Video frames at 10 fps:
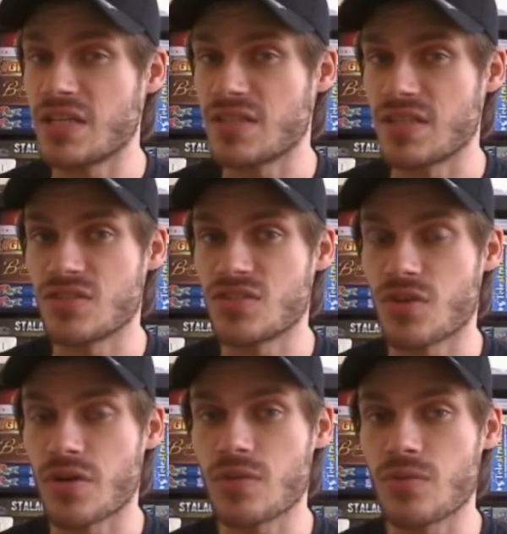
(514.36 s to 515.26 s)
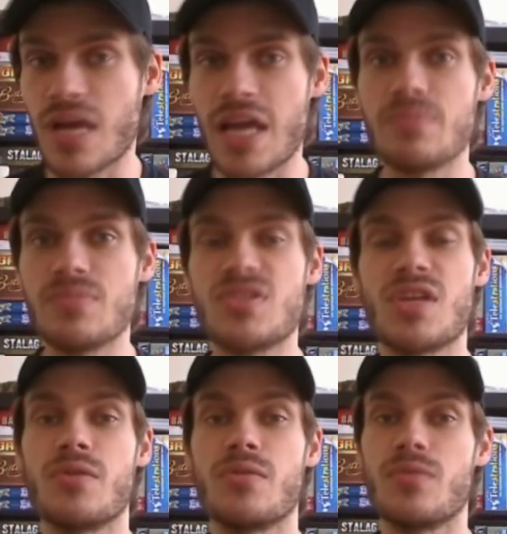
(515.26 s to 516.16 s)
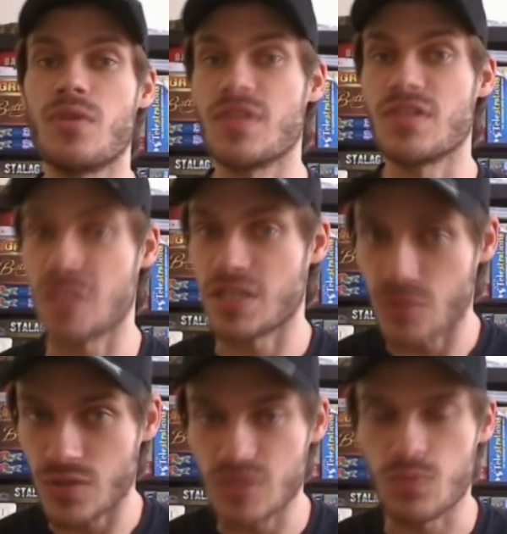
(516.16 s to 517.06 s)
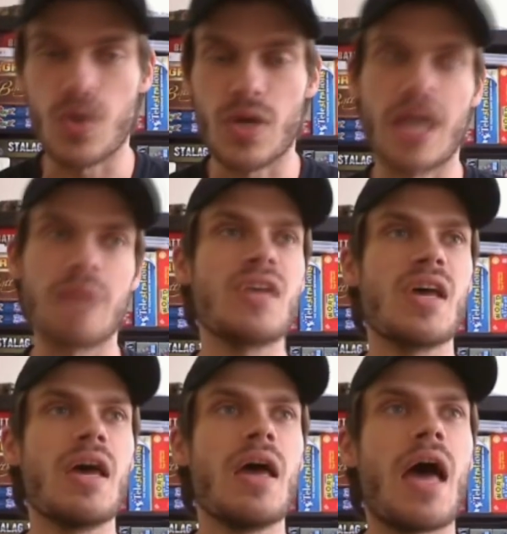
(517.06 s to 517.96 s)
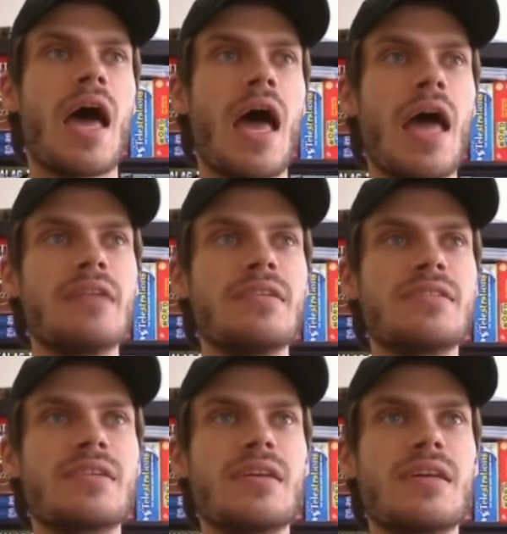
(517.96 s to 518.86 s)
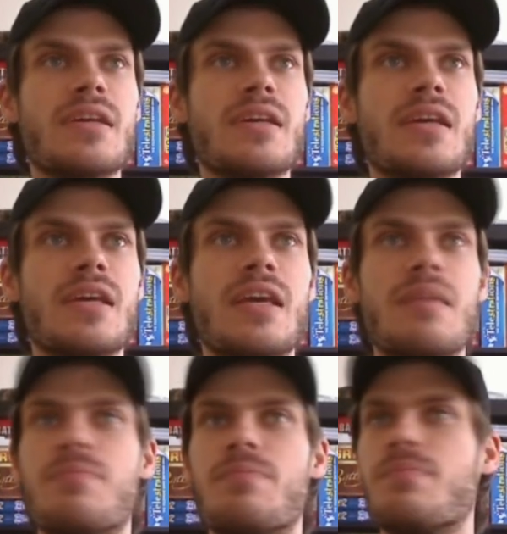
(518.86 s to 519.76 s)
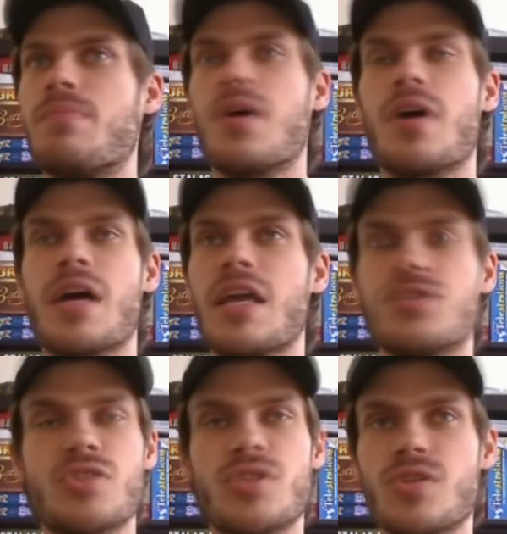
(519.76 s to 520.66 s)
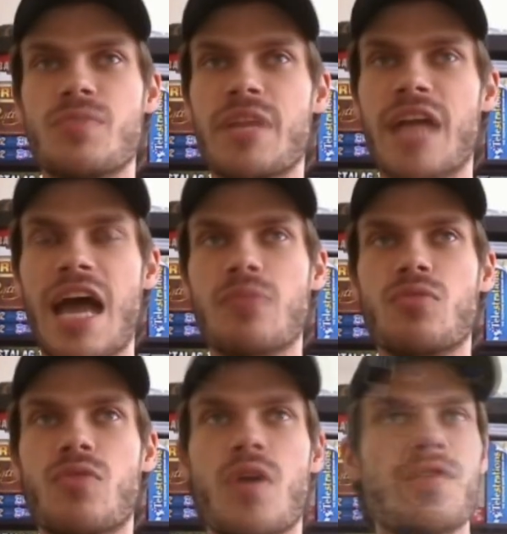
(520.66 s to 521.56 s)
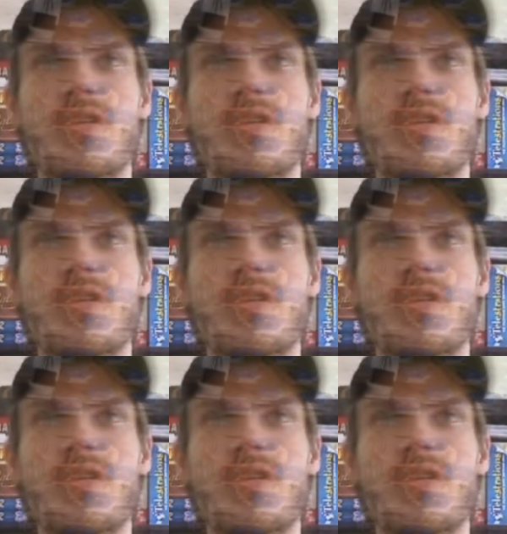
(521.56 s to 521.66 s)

into historical games, so obviously enjoys war games, and he introduced me to Hannibal Rome